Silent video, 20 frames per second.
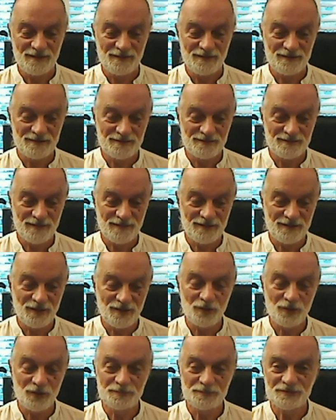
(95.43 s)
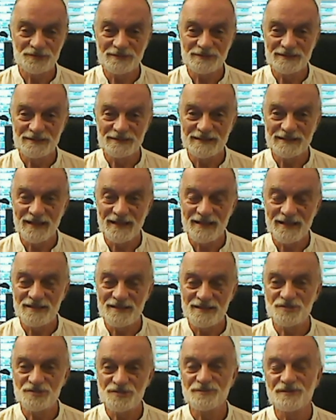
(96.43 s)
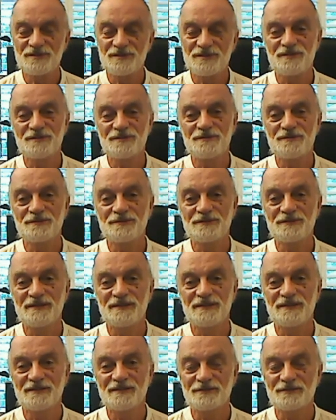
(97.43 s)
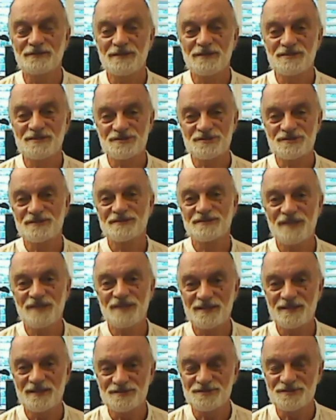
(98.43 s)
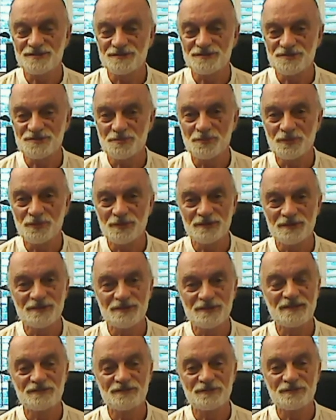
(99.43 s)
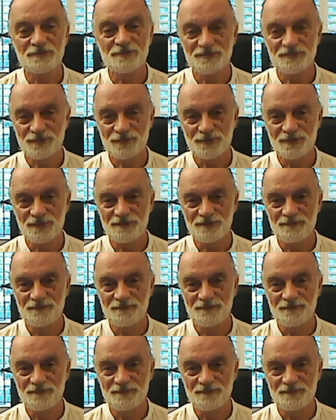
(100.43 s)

I hope to engage with you in question and answers more than ever before.